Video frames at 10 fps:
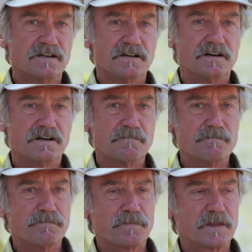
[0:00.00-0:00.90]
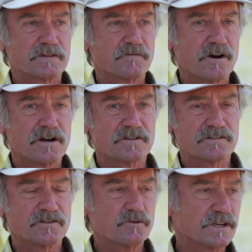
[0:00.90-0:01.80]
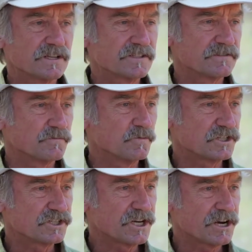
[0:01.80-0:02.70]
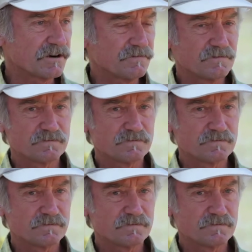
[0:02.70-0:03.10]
as far as who gets what share.